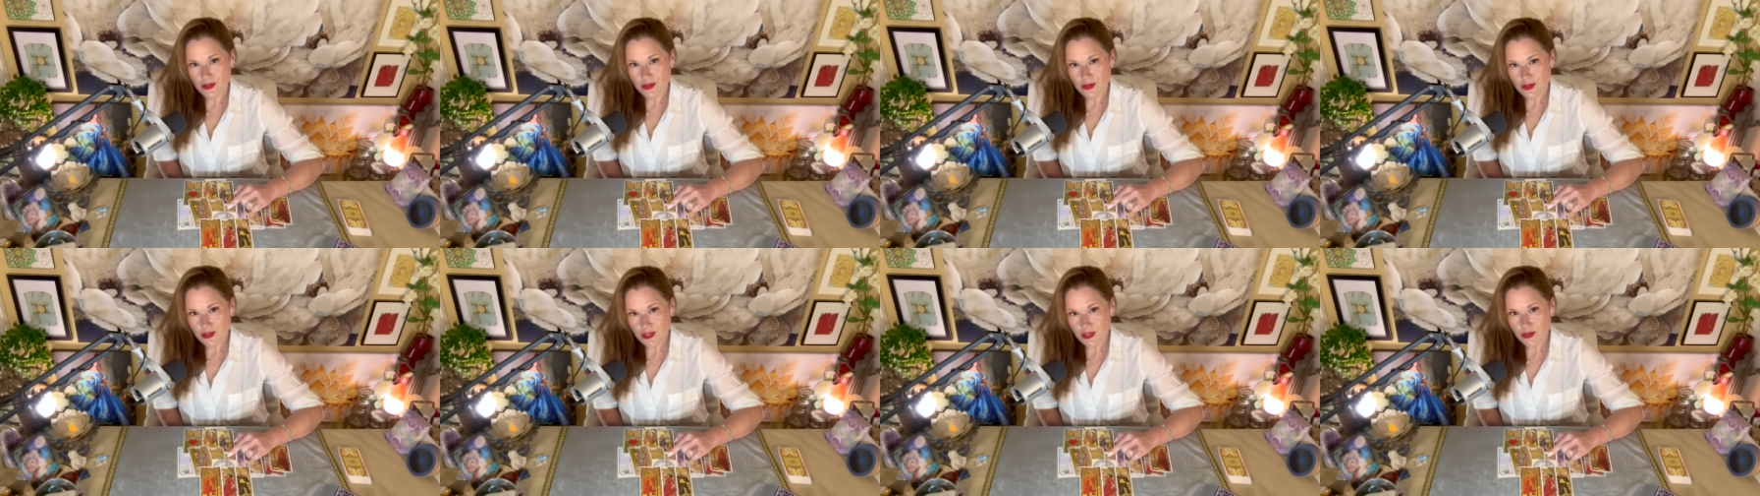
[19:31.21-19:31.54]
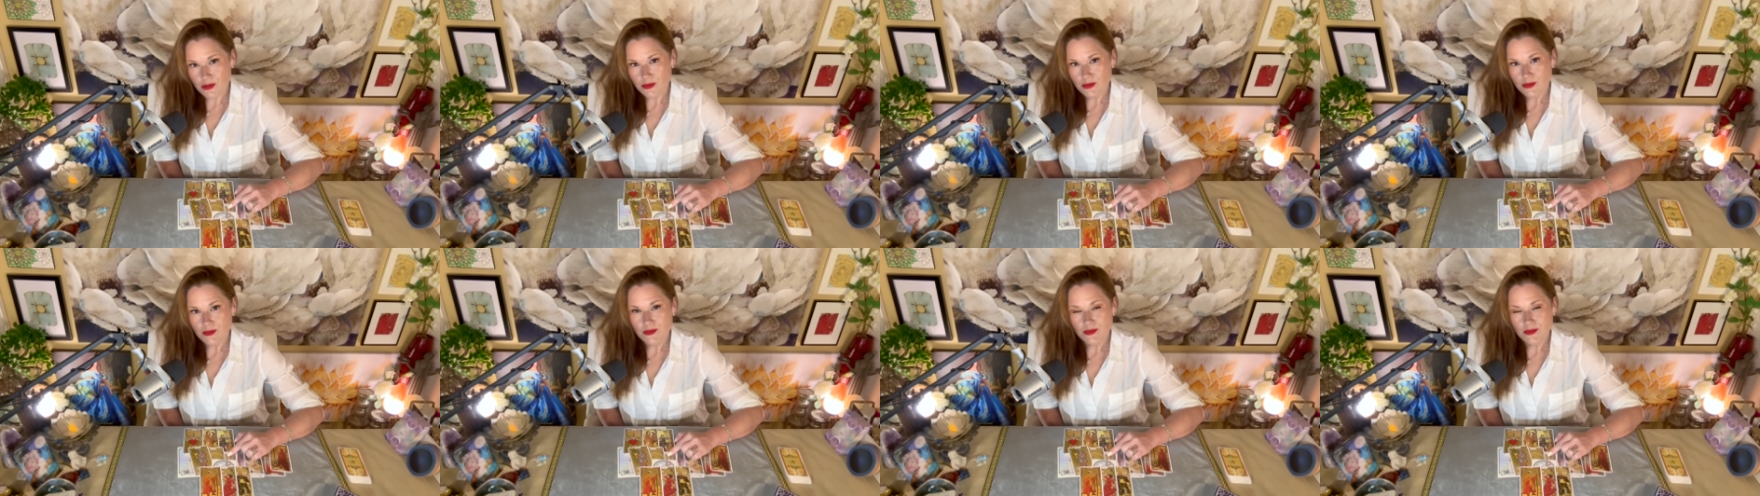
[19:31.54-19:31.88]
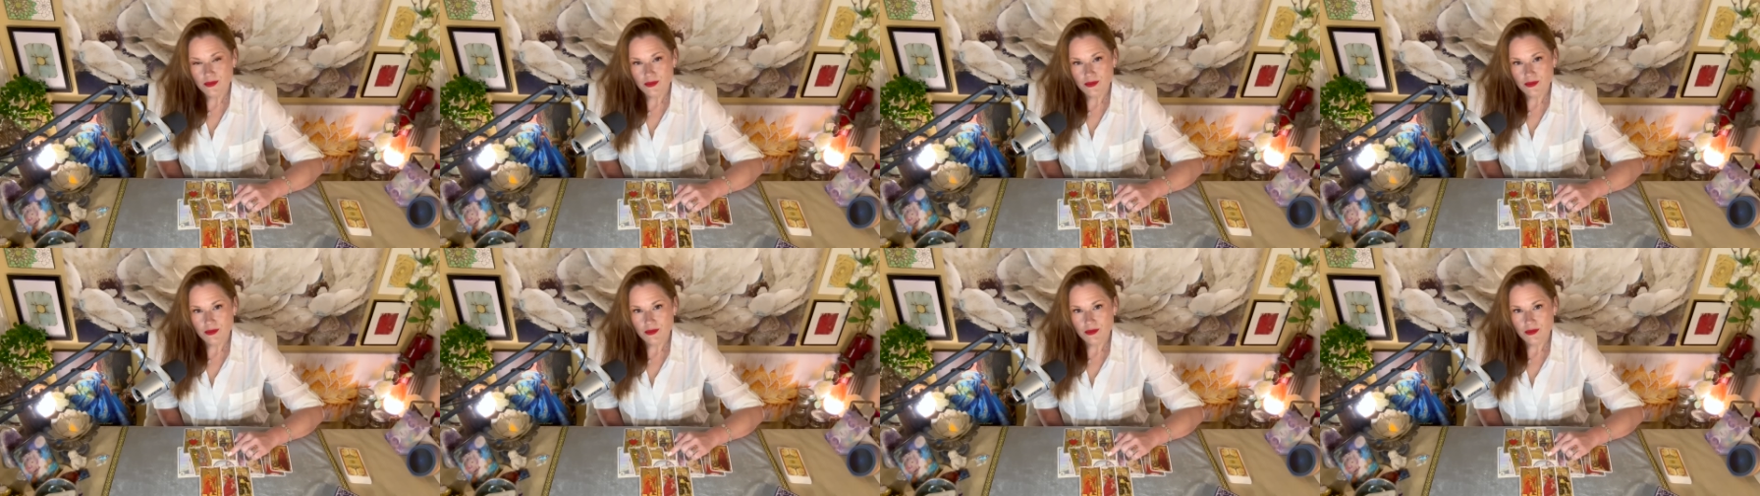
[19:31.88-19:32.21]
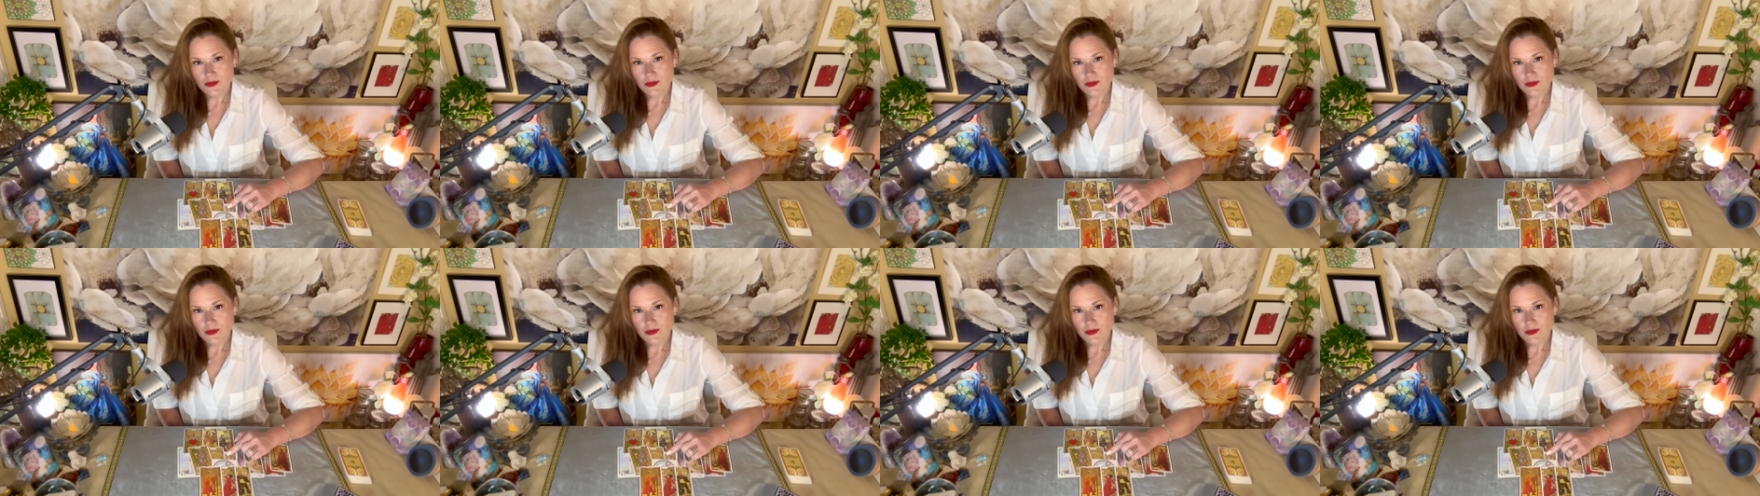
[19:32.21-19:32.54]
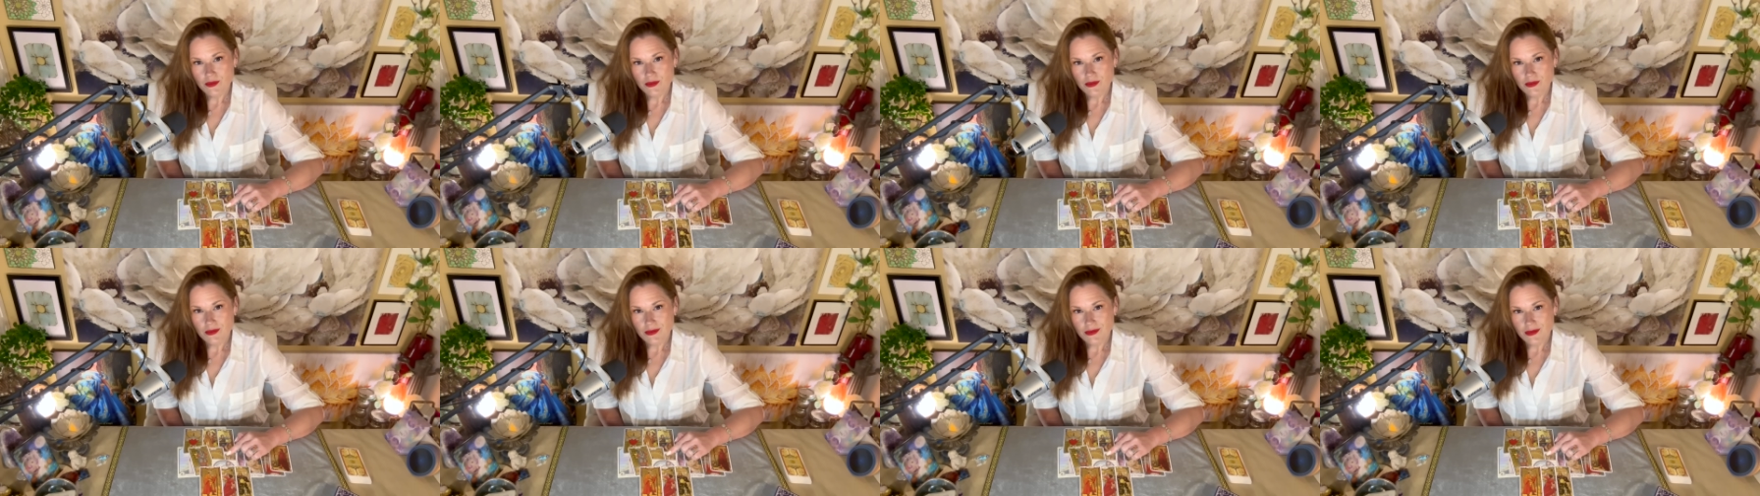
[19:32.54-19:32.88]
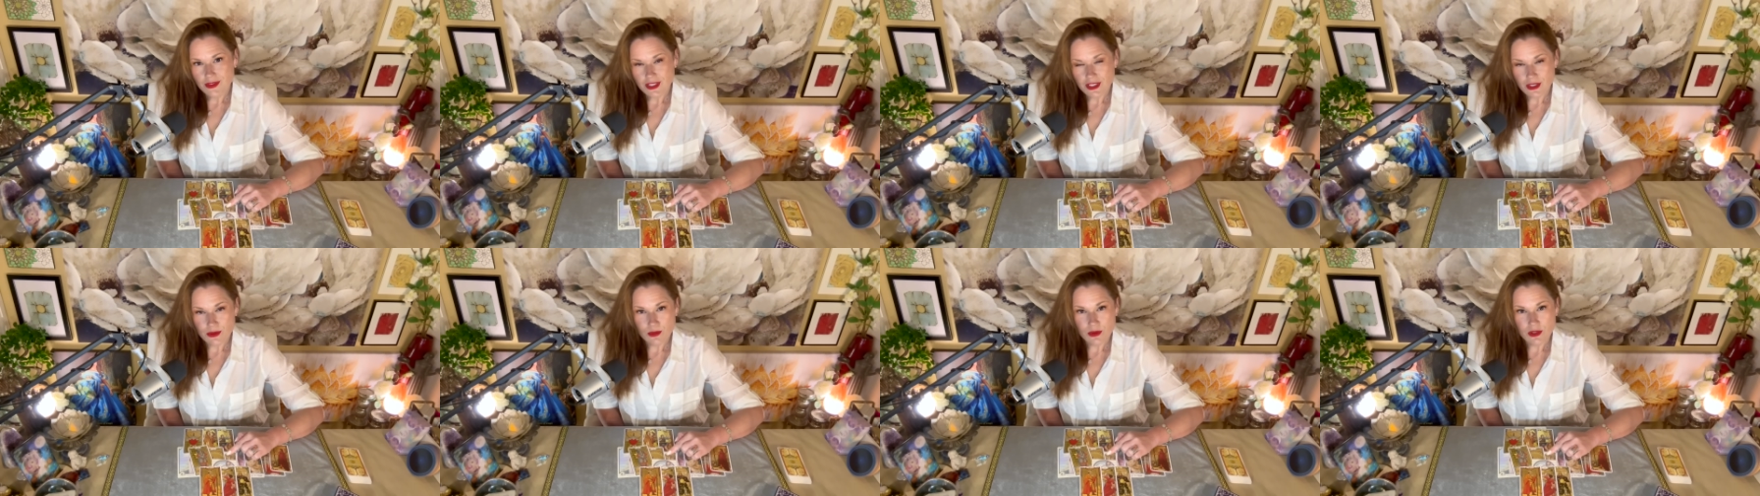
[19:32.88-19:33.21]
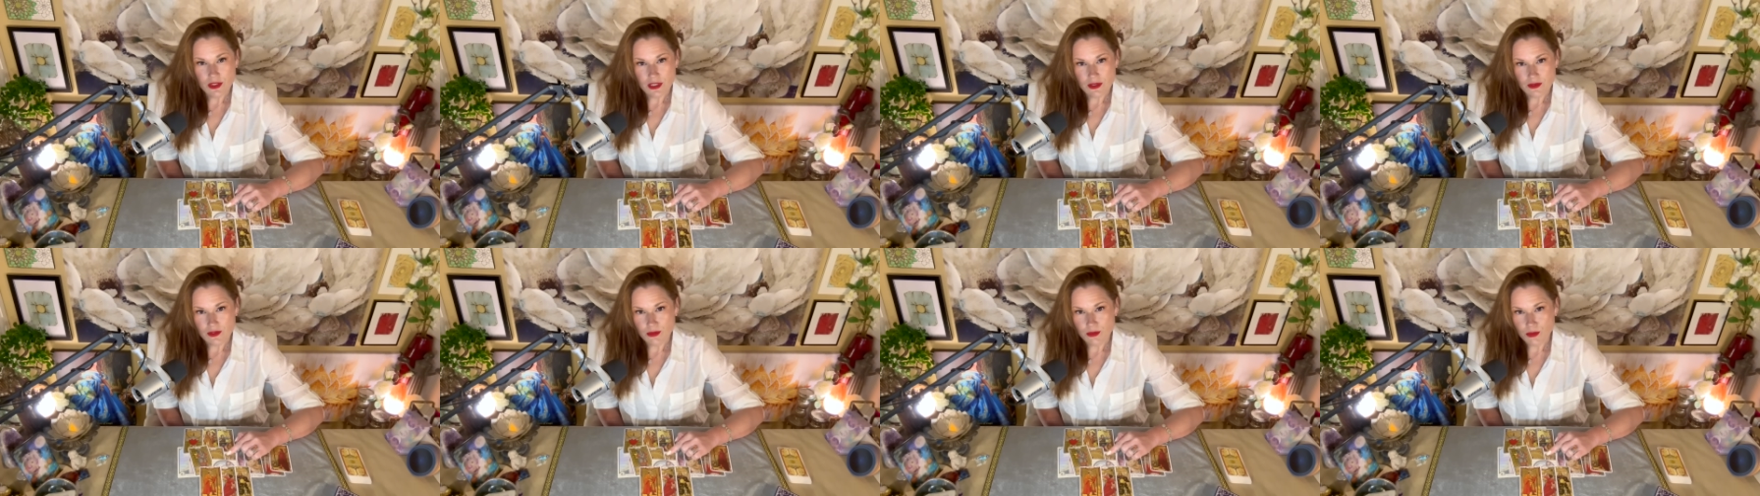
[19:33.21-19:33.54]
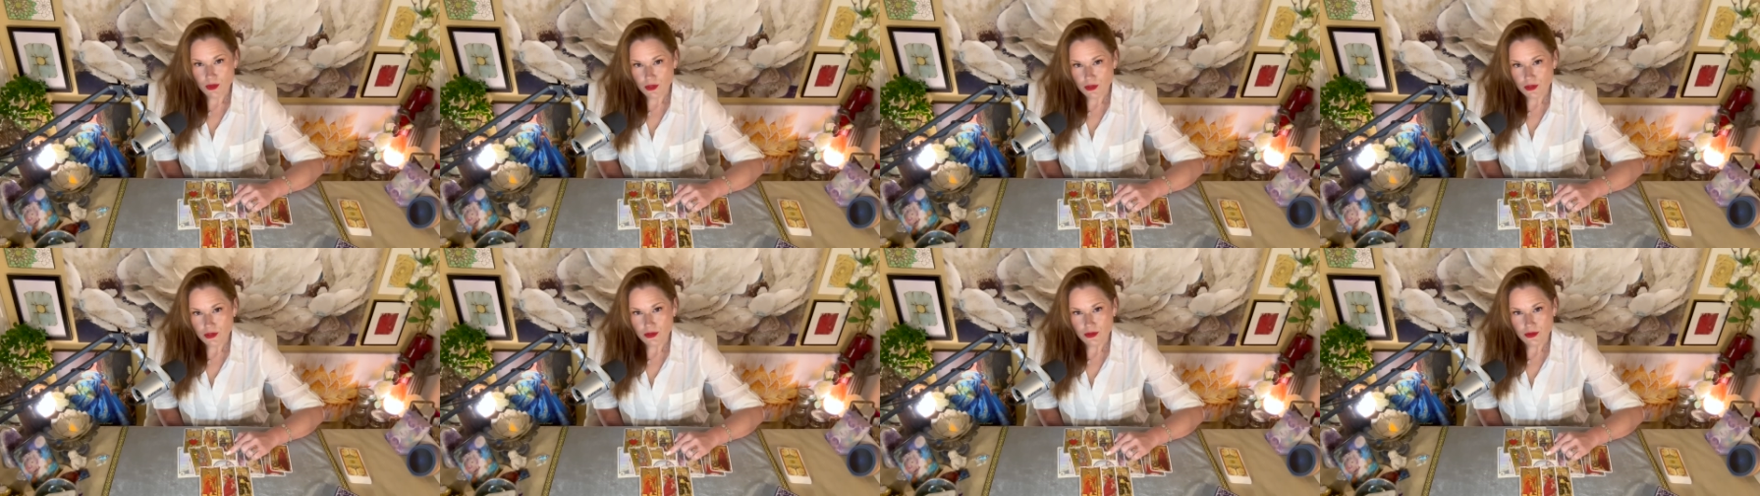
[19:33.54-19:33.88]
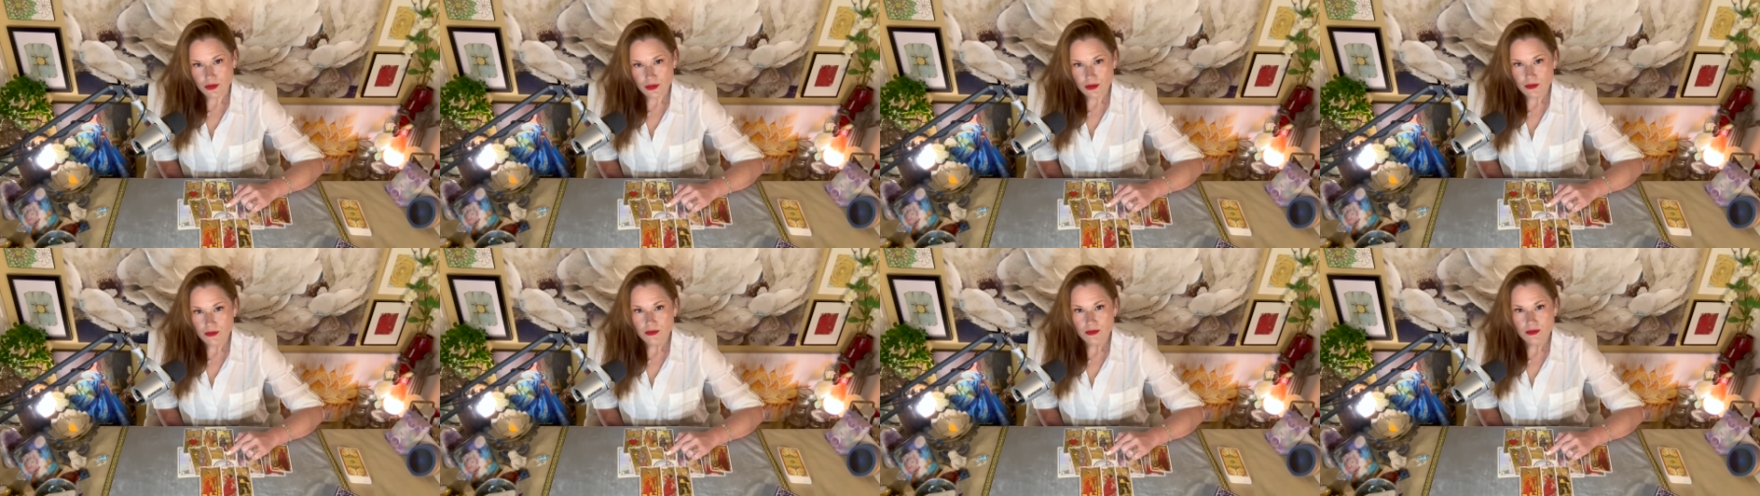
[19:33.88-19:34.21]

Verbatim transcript: yourself. Someone leaves a mark on you.